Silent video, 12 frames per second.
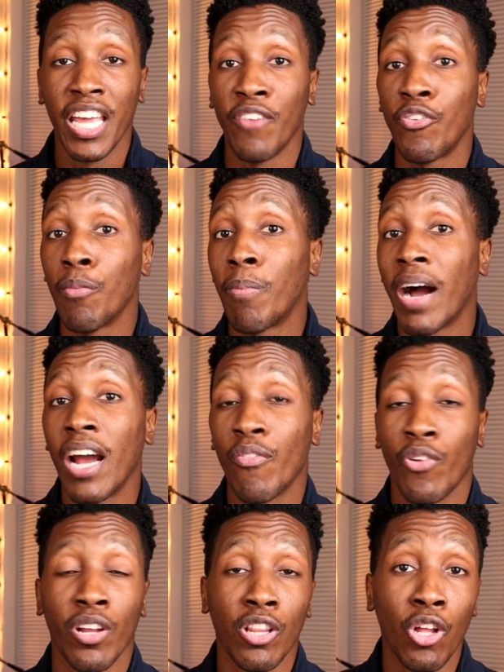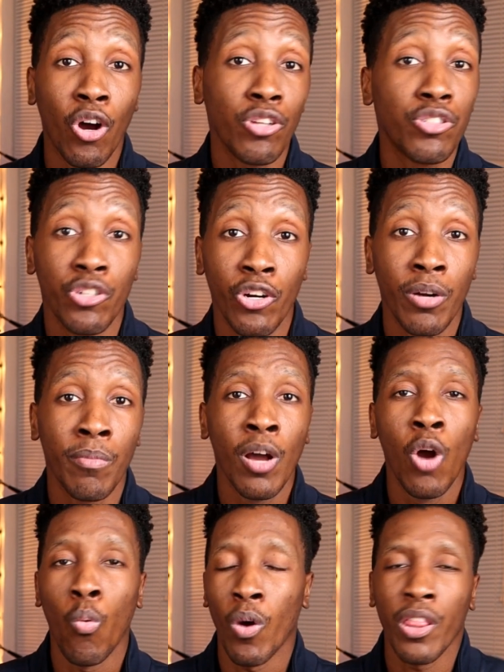If you're buying for the long term,
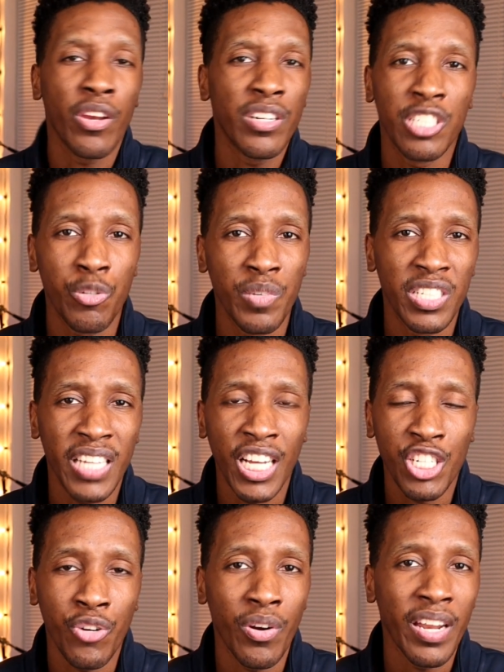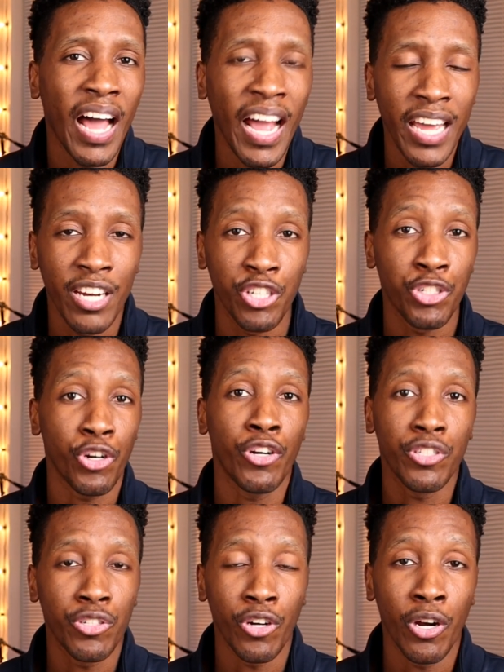whether there's a recession or not in the
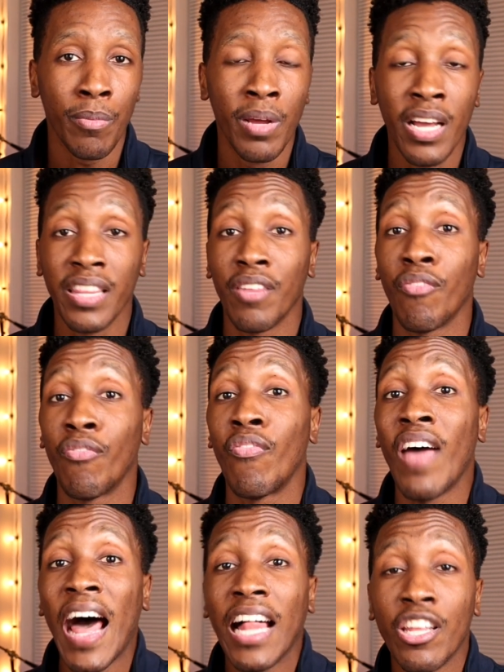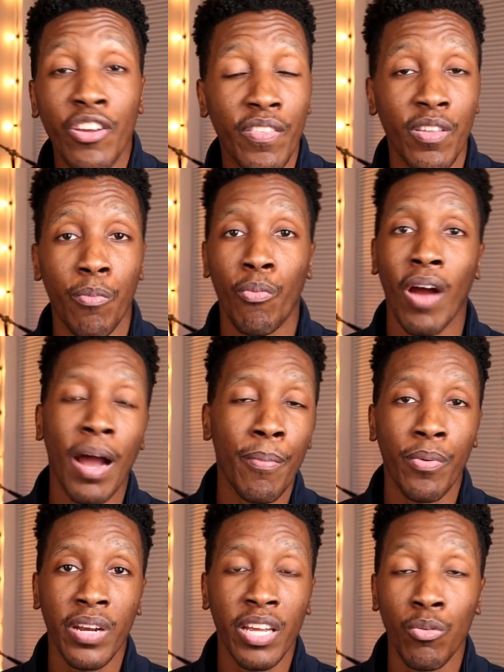short term, the value of the
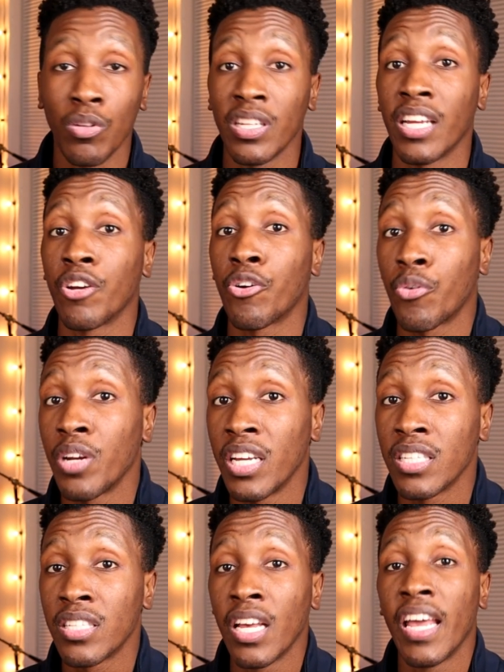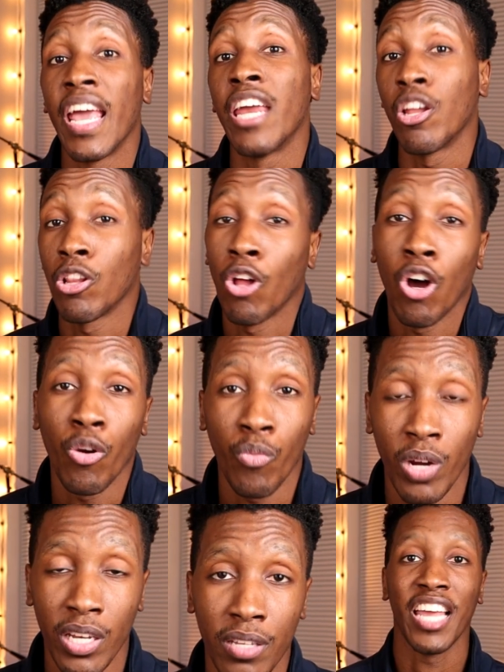property will increase in the long
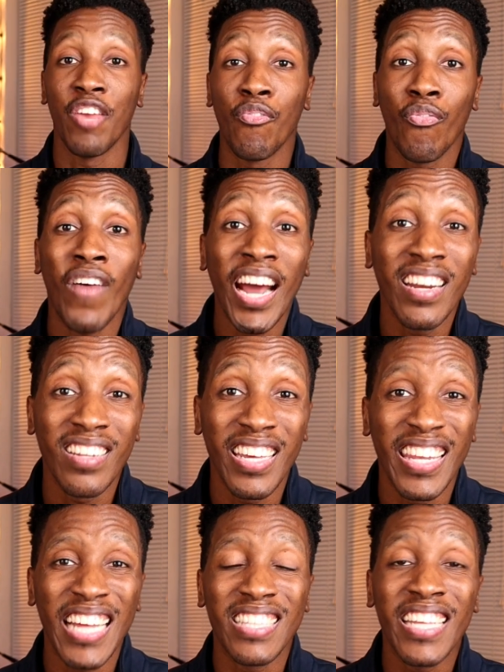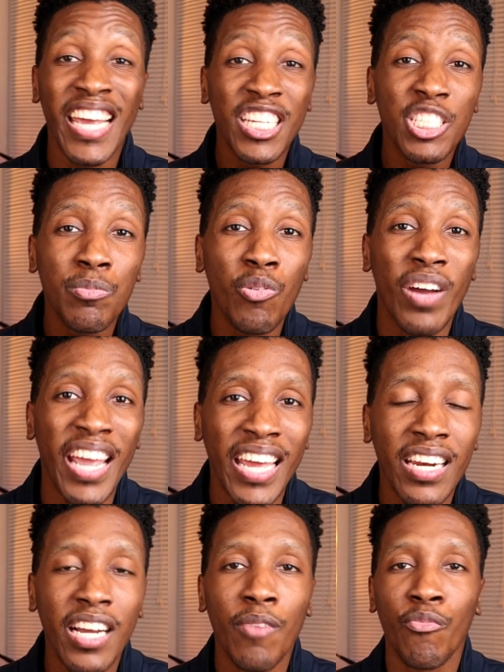run. And finally, that tangible
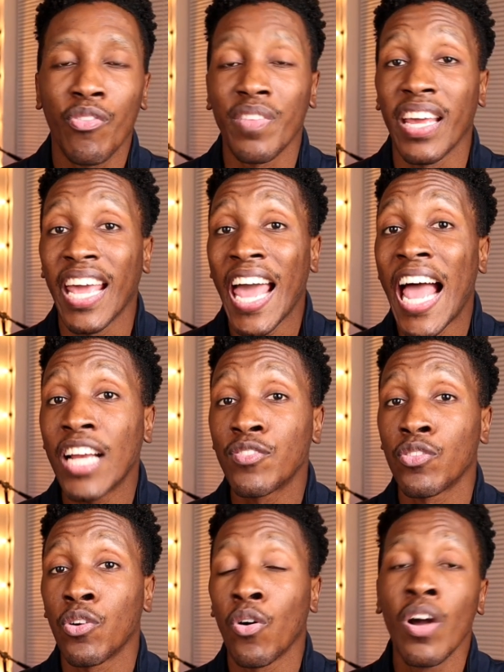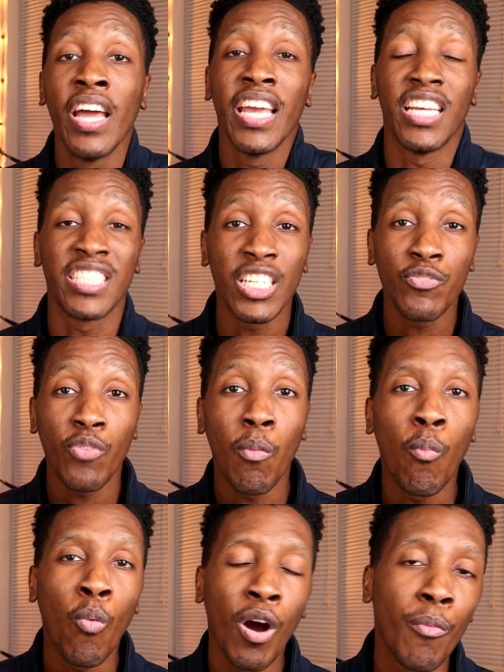income from the cash flow is just
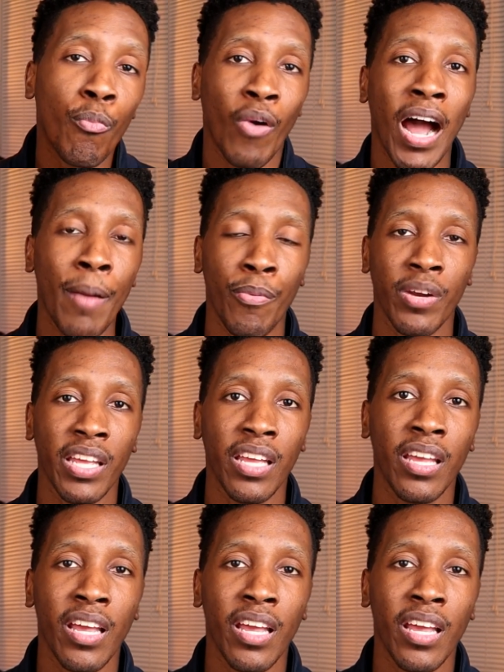from one property.